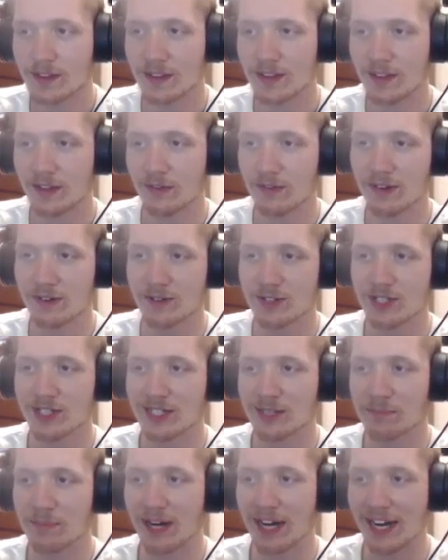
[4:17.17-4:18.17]
You've never seen
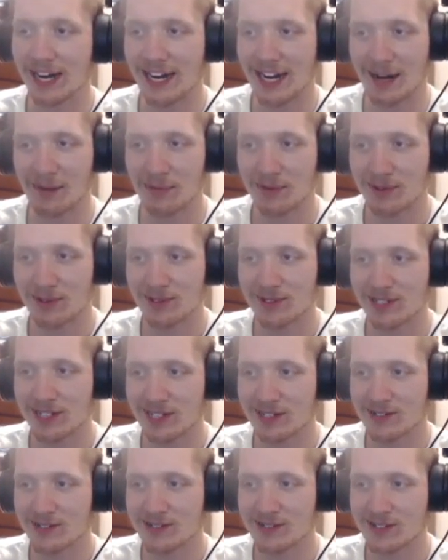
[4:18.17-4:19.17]
a pineapple.
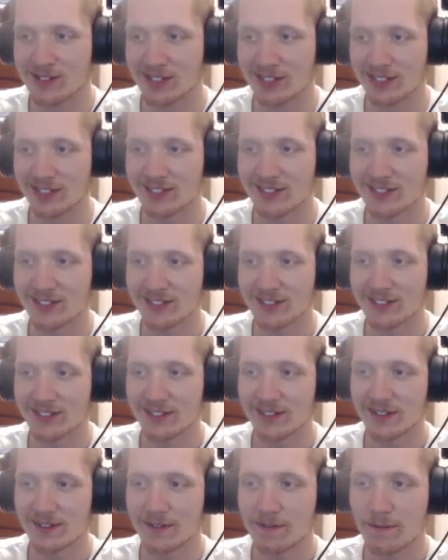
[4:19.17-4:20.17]
Interesting.
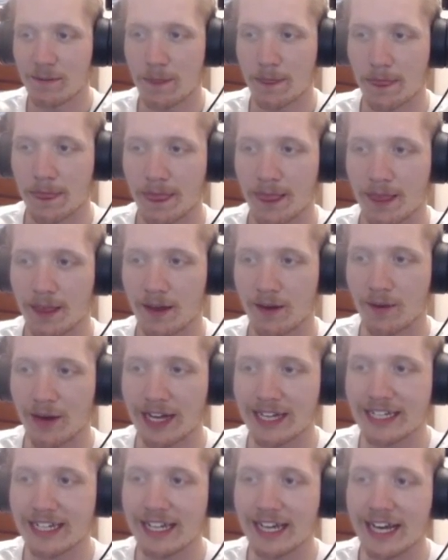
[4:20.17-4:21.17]
Well,
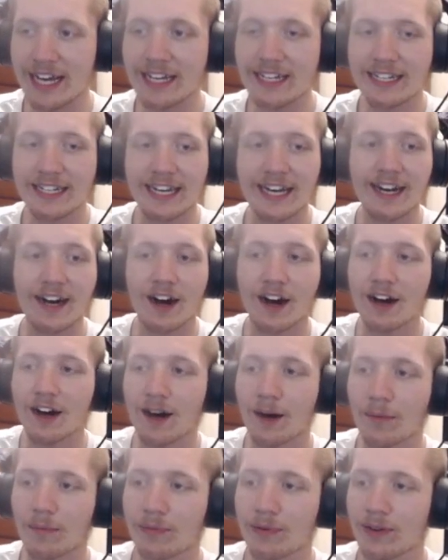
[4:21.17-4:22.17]
I can't get
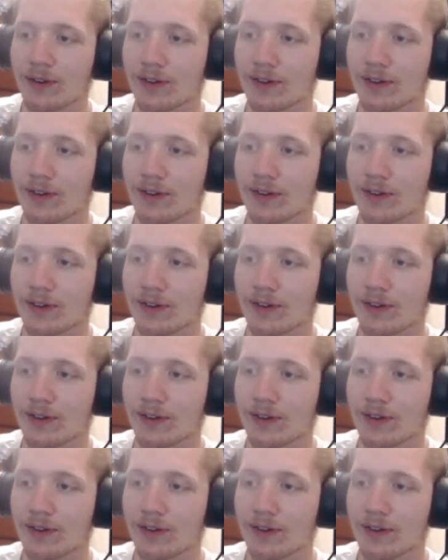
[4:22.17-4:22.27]
up.